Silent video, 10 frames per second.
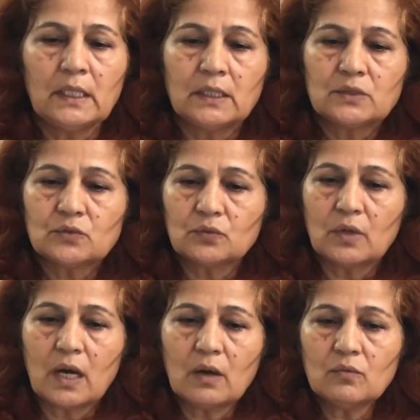So
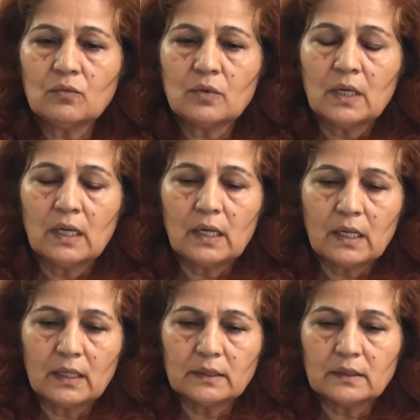how
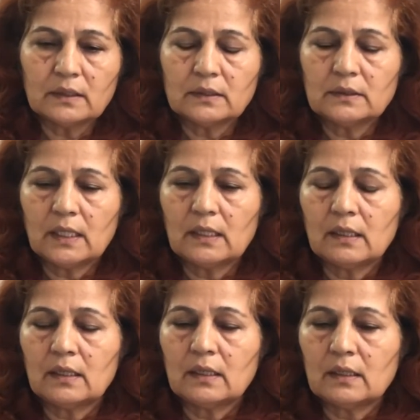
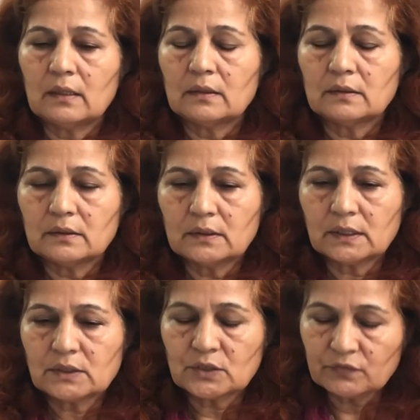the
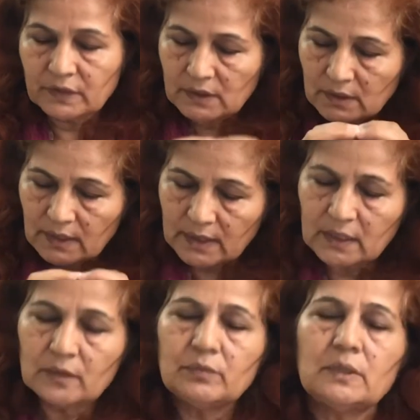situation that
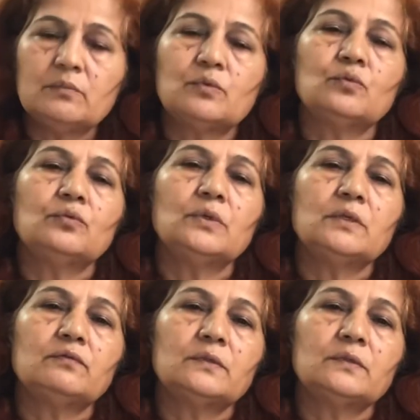can be improved if